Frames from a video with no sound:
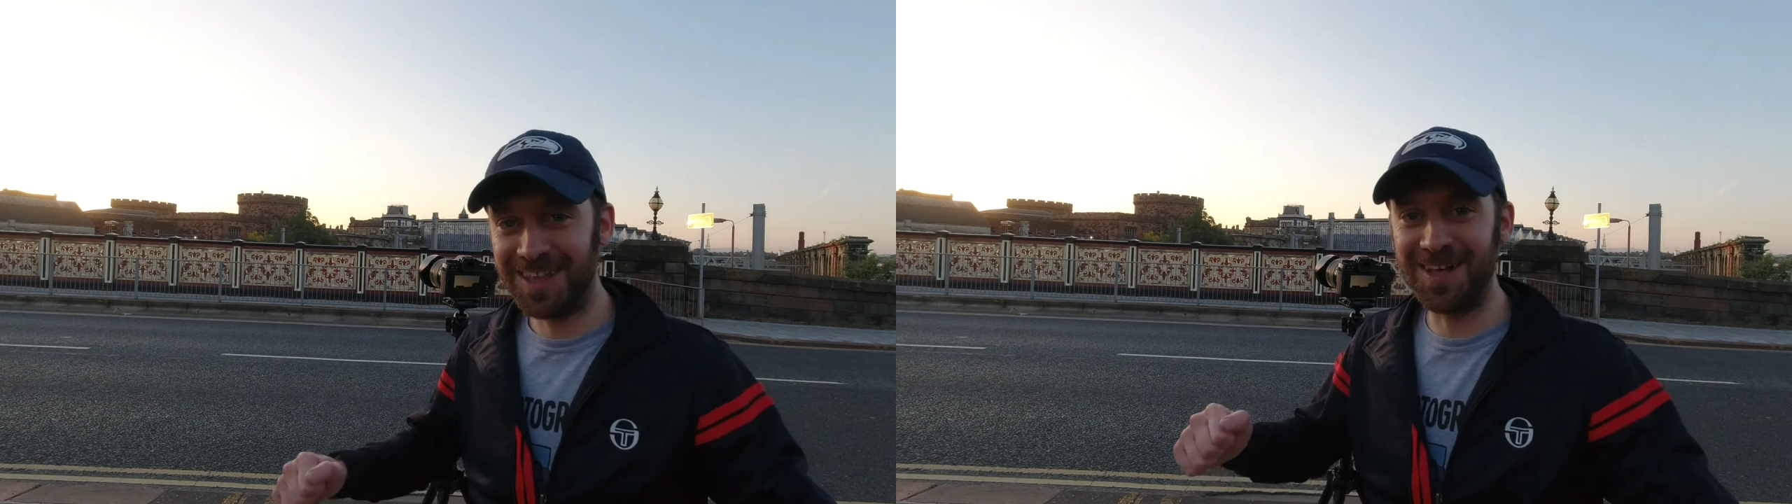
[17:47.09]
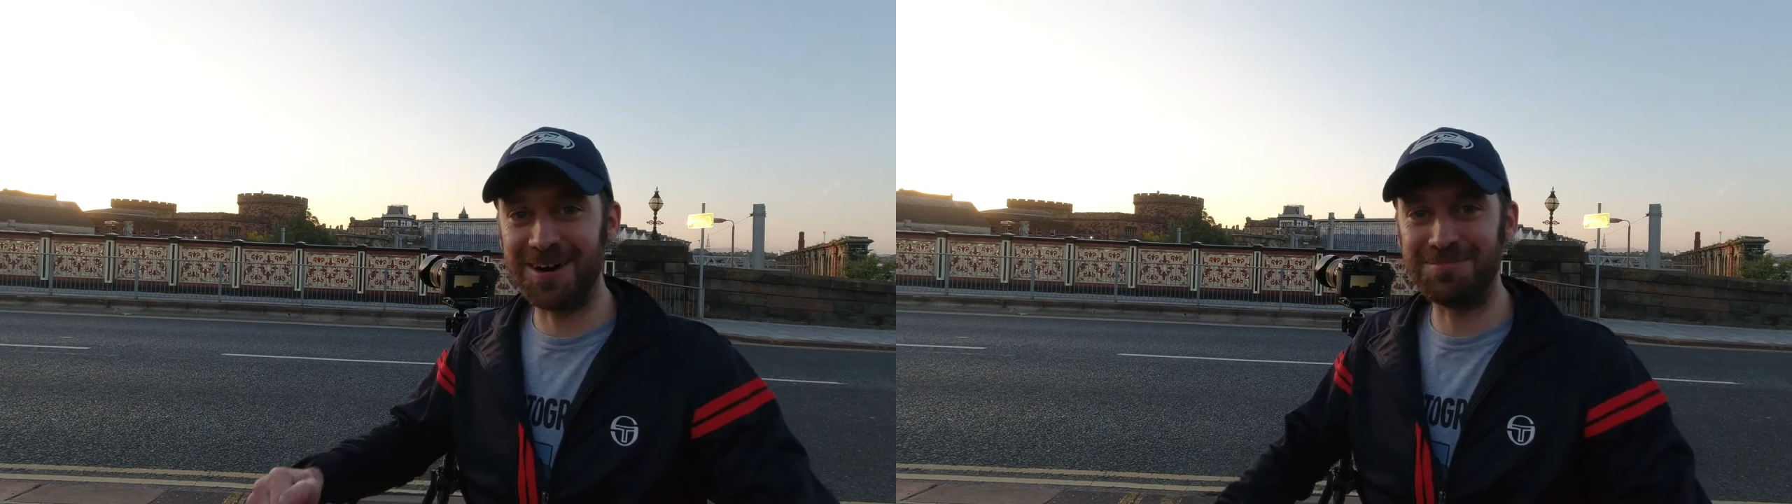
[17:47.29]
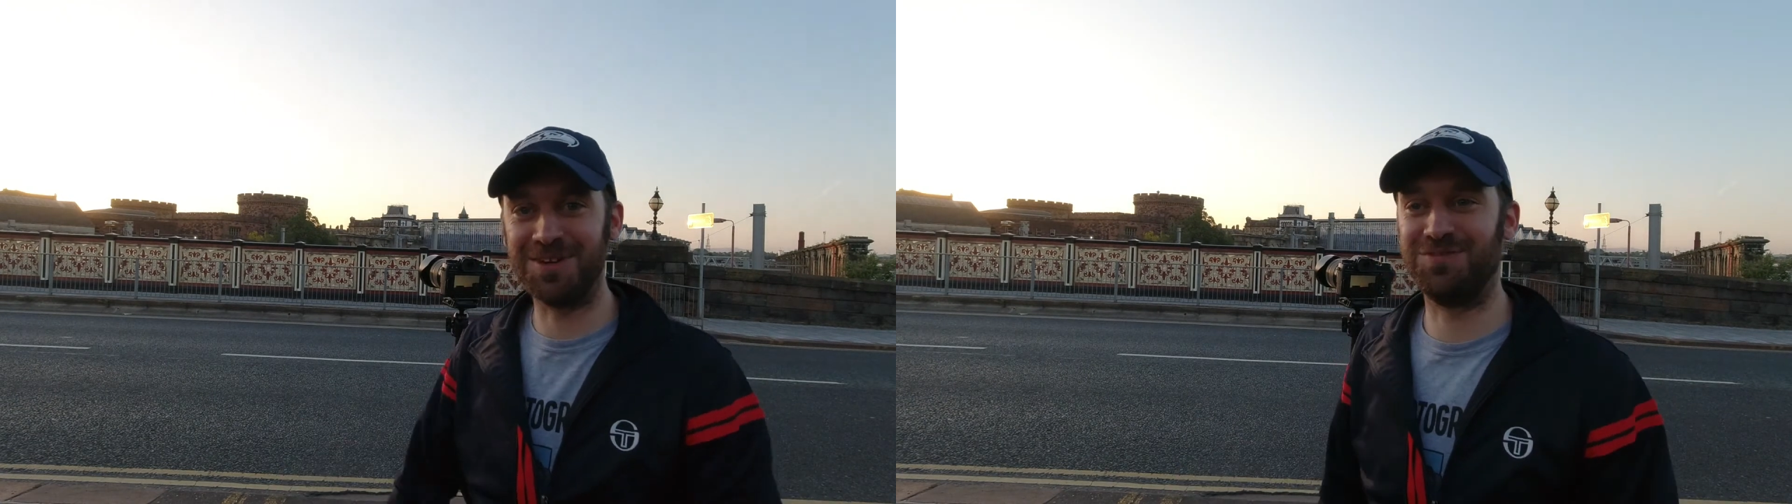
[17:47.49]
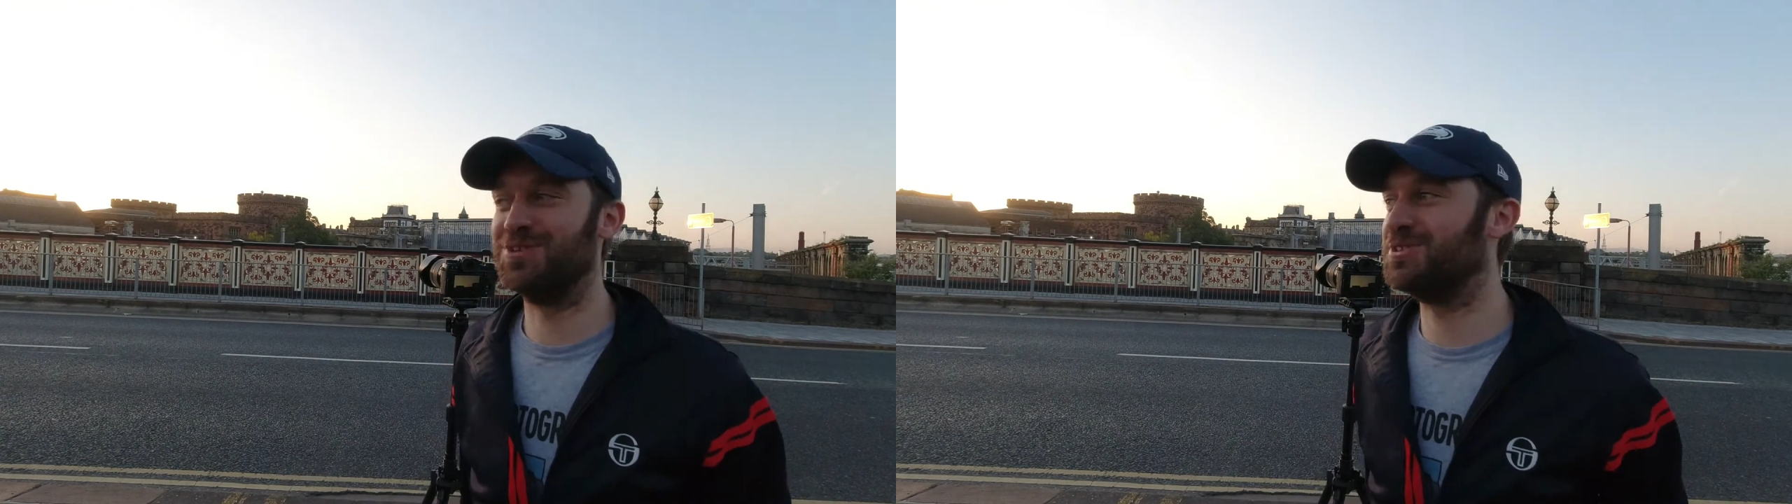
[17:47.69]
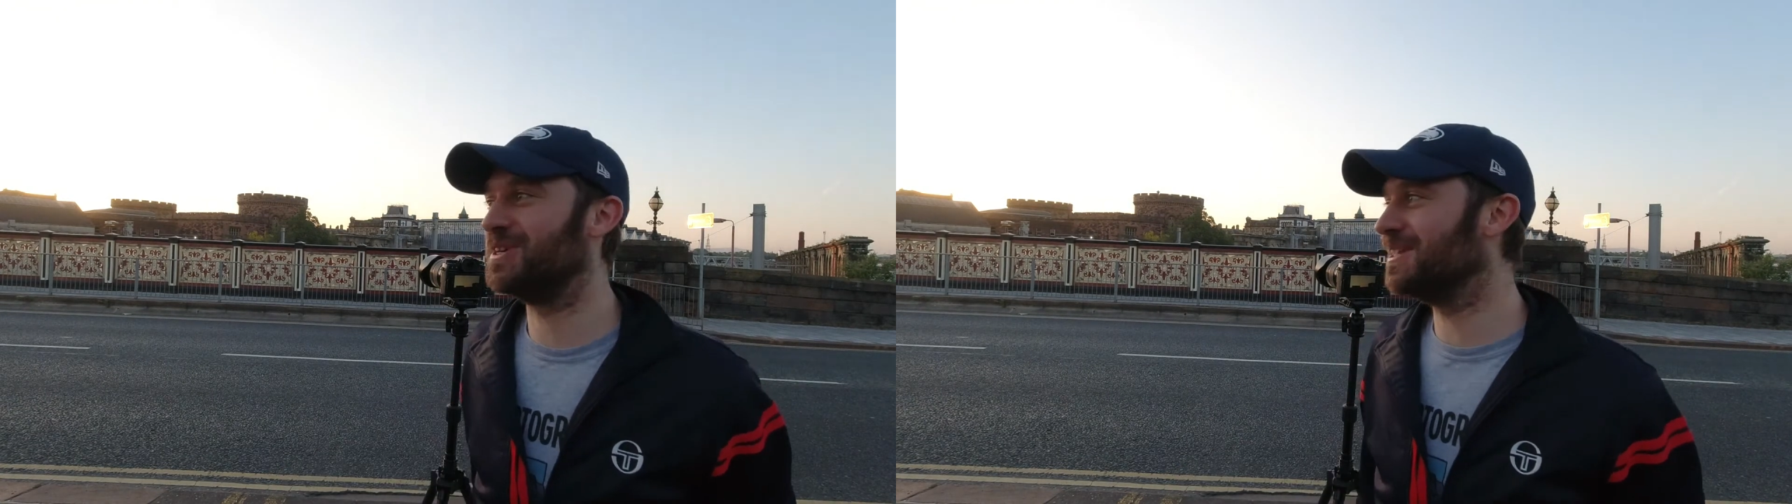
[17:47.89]
that'll be a
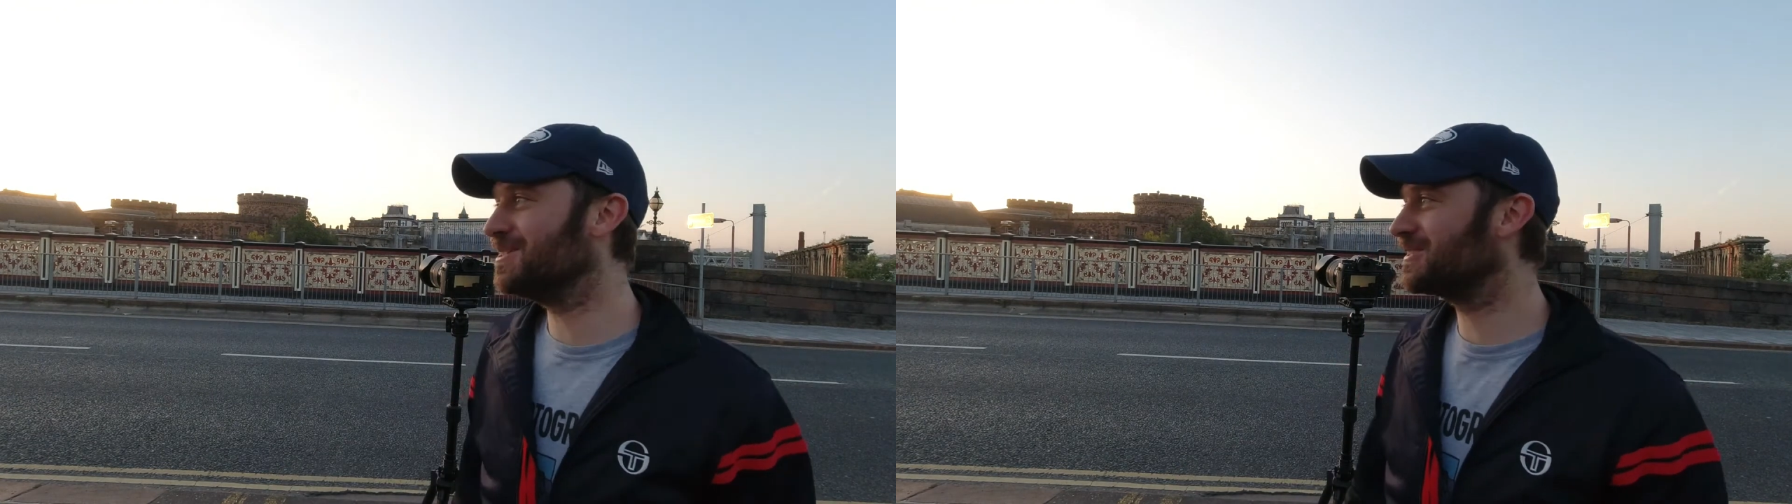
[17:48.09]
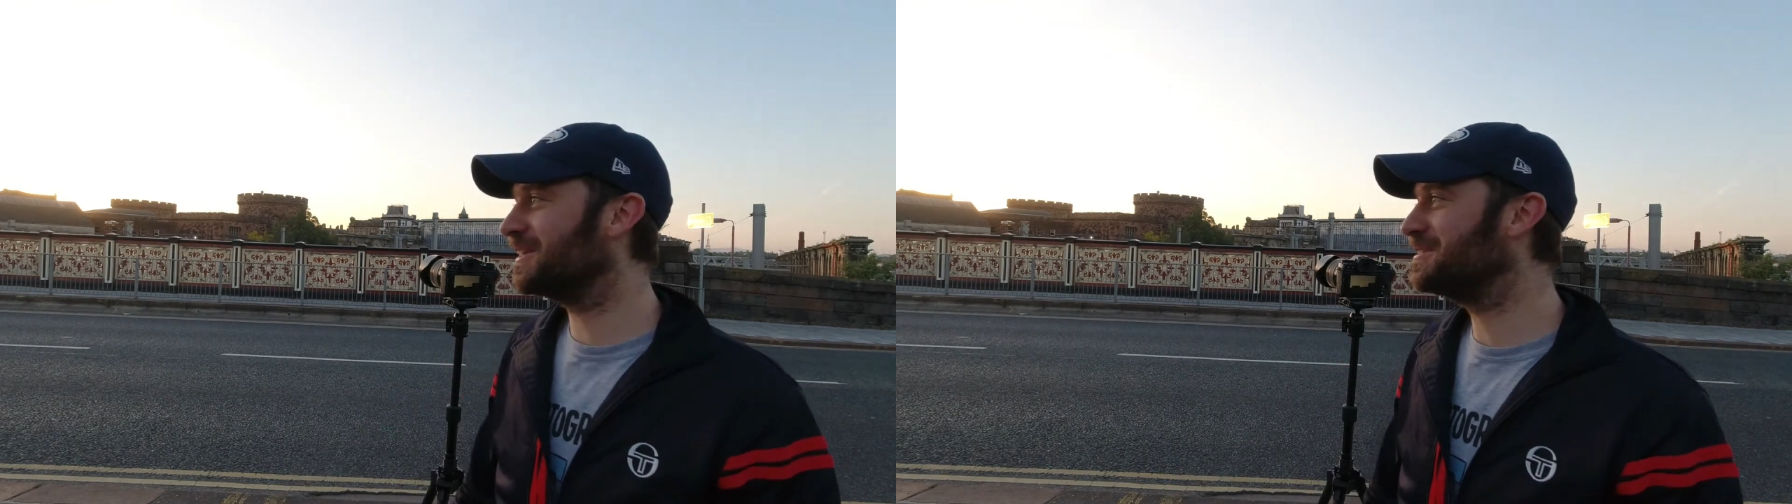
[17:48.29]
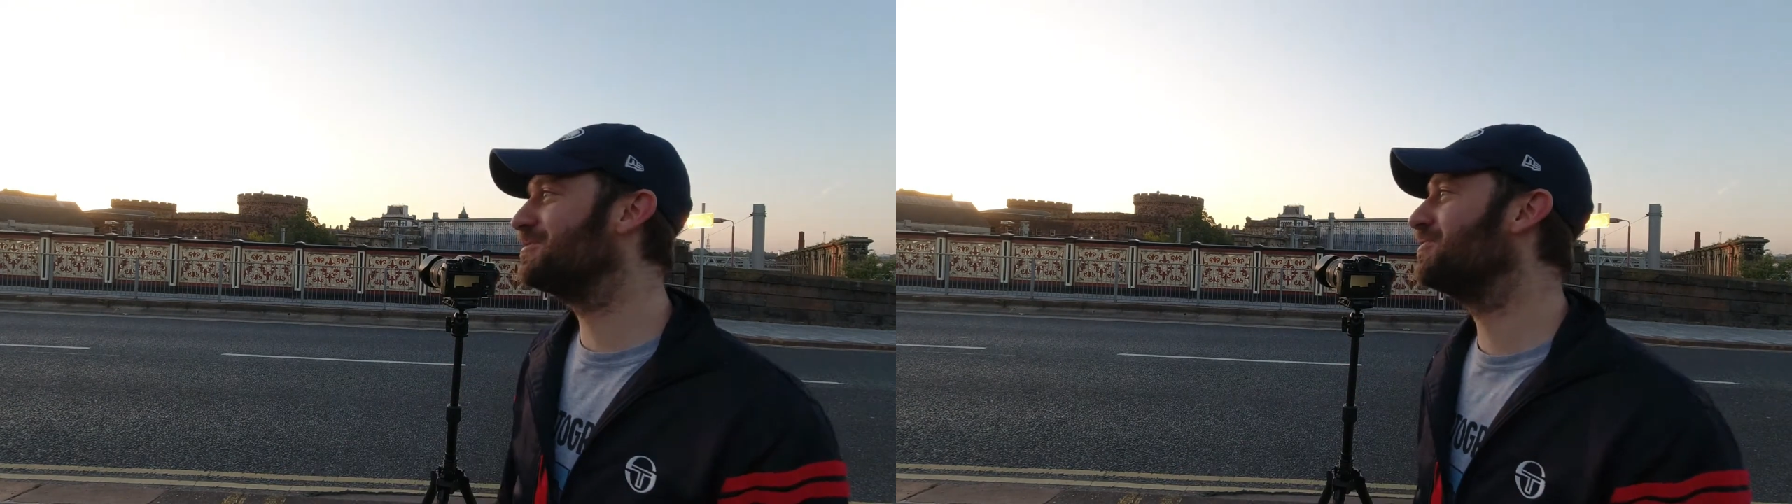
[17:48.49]
fun challenge, let's